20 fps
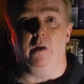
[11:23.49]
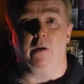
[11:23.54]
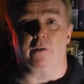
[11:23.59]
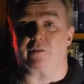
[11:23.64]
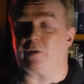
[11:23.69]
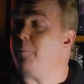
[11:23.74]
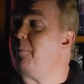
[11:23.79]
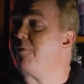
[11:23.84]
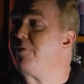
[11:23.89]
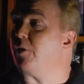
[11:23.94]

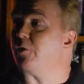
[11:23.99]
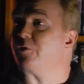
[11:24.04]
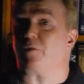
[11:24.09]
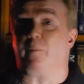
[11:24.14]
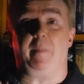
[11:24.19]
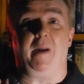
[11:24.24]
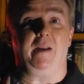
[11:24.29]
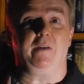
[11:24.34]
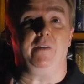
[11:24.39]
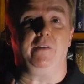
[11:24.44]
Some of those
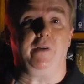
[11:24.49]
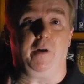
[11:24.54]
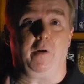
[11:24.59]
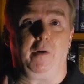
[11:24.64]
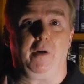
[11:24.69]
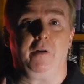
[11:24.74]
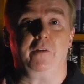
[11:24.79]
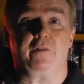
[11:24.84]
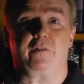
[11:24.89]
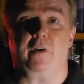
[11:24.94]
abandoned
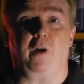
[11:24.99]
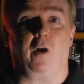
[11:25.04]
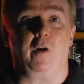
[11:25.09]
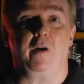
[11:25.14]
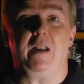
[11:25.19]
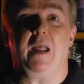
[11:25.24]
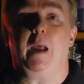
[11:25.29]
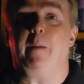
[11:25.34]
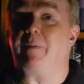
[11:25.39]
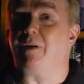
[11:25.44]
areas are
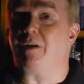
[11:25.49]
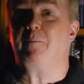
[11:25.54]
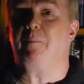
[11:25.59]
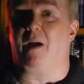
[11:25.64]
inhabited